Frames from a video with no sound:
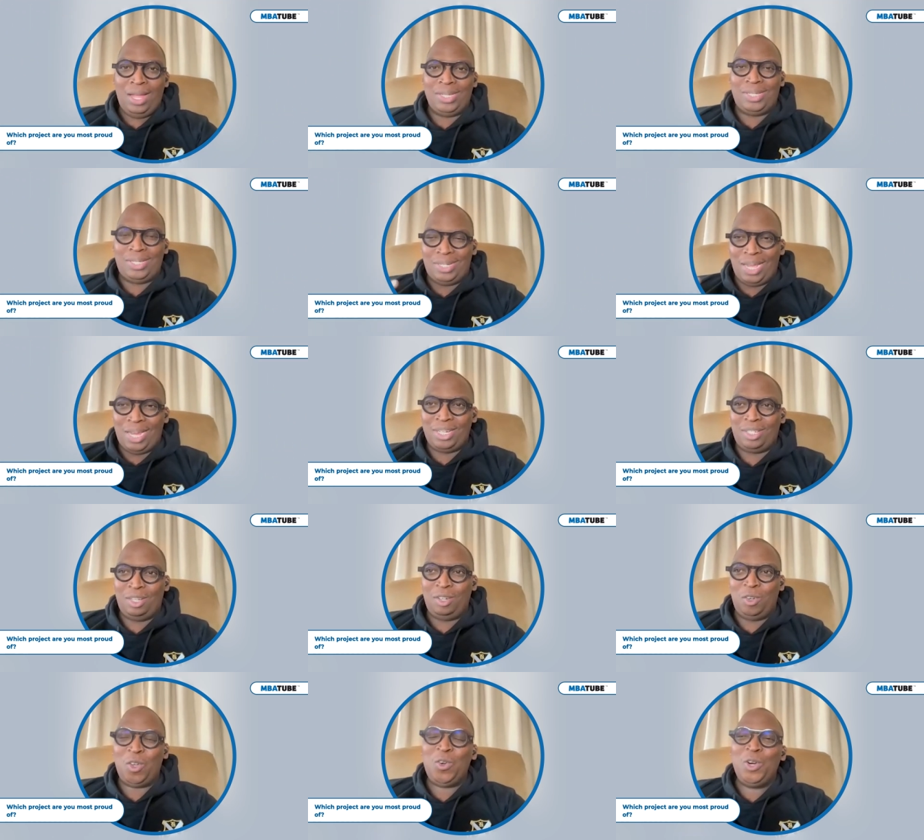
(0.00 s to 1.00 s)
has touched
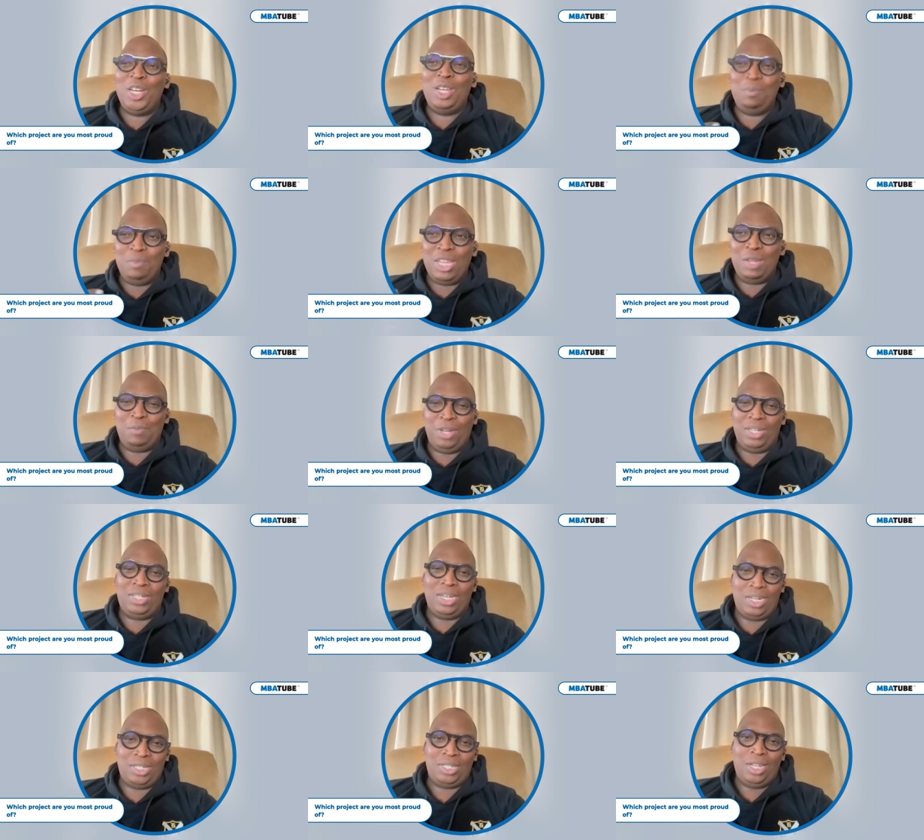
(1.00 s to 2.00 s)
not only me, but
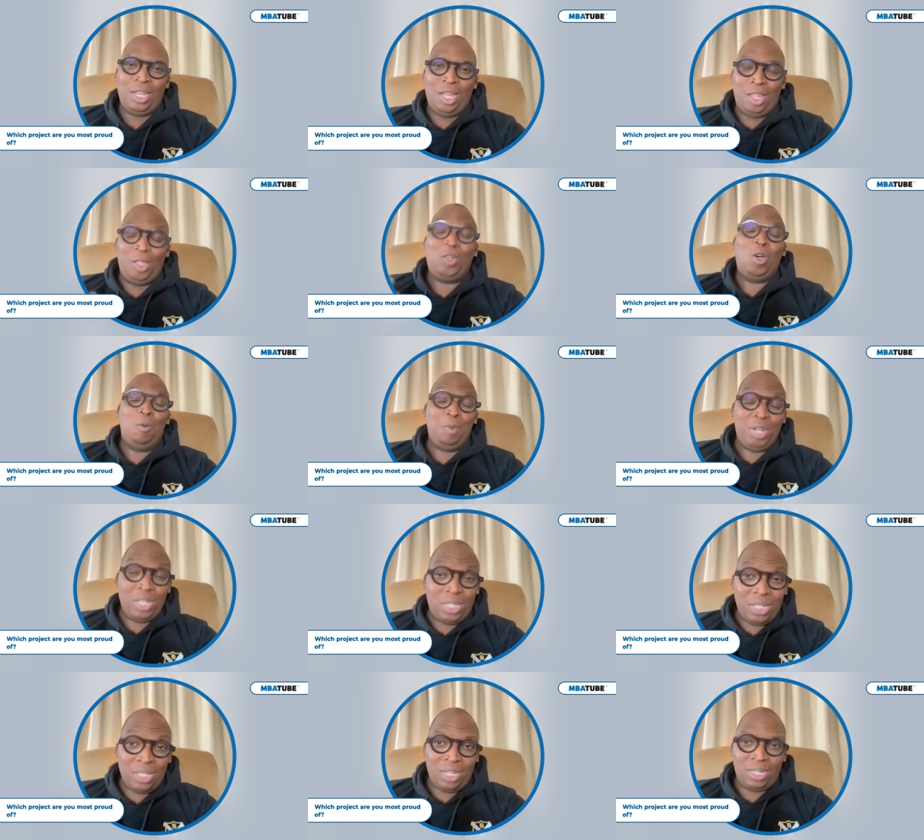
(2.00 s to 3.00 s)
touched the
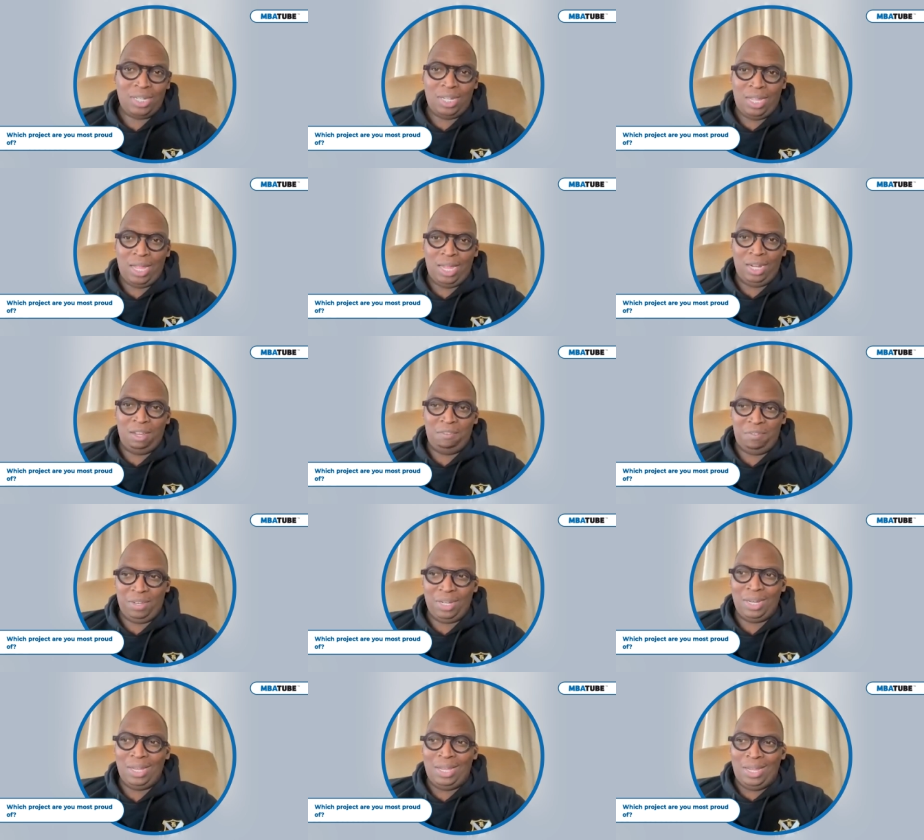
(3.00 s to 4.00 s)
community that I live
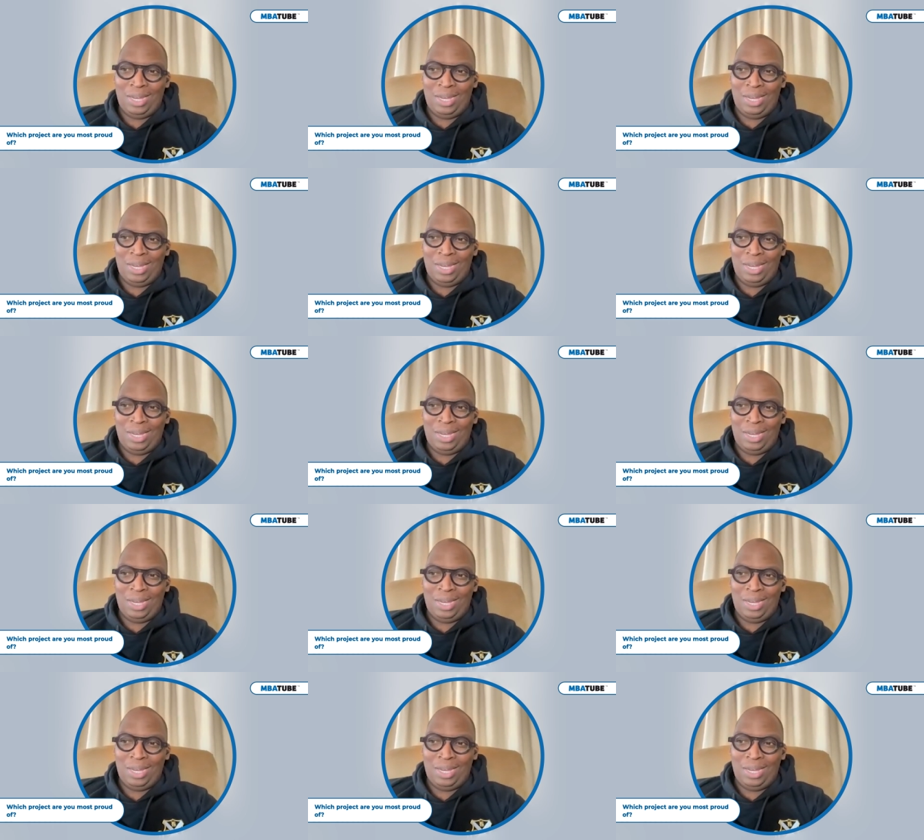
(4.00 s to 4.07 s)
in,